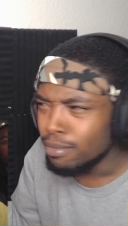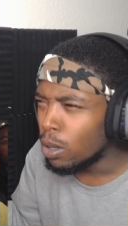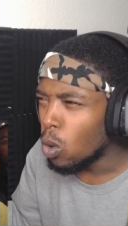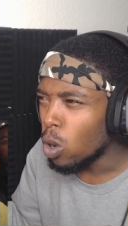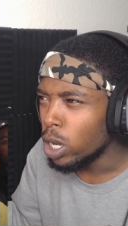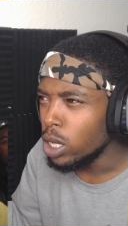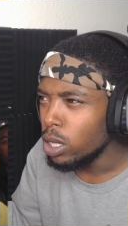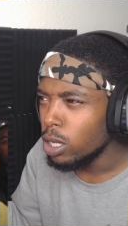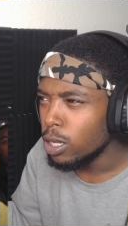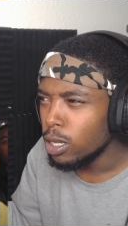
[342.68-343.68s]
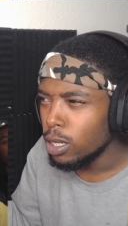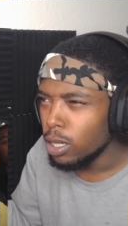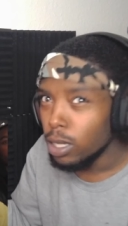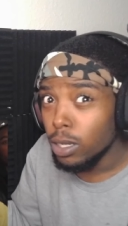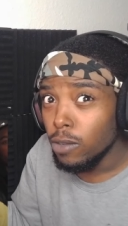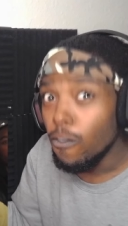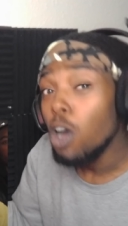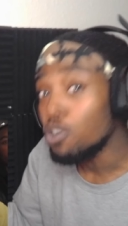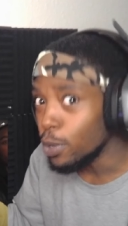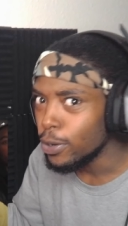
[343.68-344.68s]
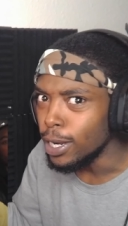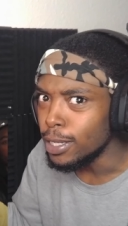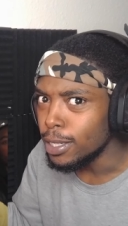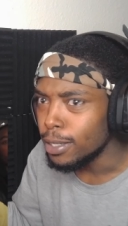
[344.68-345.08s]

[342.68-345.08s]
Or he. Folks went crazy.